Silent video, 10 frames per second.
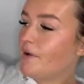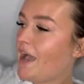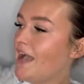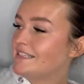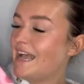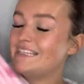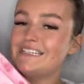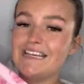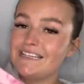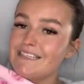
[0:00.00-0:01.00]
guys, I
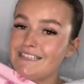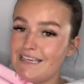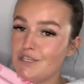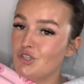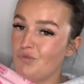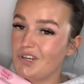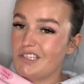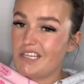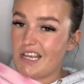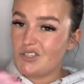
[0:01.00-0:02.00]
did see someone on
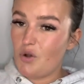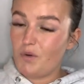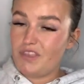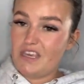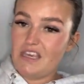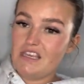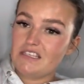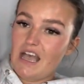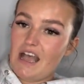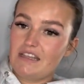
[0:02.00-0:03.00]
TikTok with these
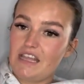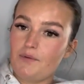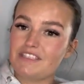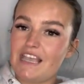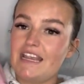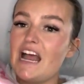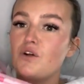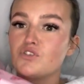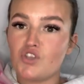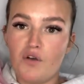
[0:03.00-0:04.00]
and they were saying how
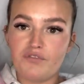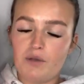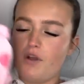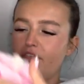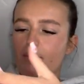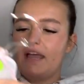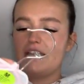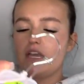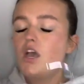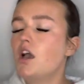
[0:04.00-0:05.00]
soft they were. They were like,
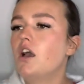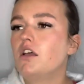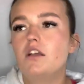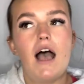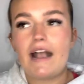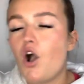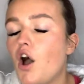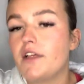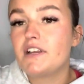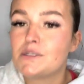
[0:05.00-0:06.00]
I can't
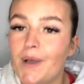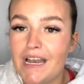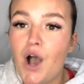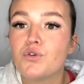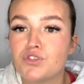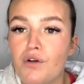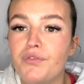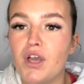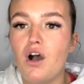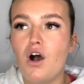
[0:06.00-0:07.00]
even explain how soft
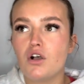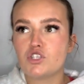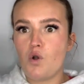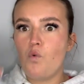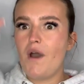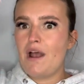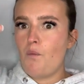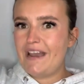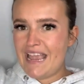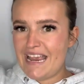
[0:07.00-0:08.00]
they are. So when I
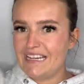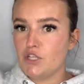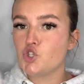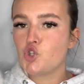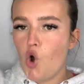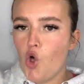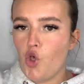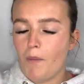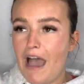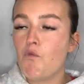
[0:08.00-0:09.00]
went in and I saw
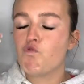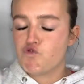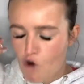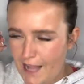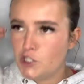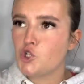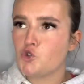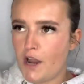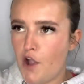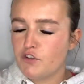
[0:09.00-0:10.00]
them, I ran
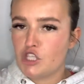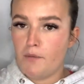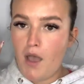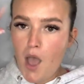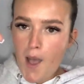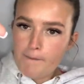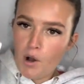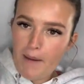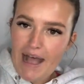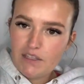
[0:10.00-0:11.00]
straight over to them, put
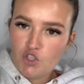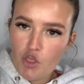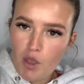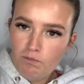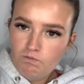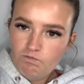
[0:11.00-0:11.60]
my hands on them.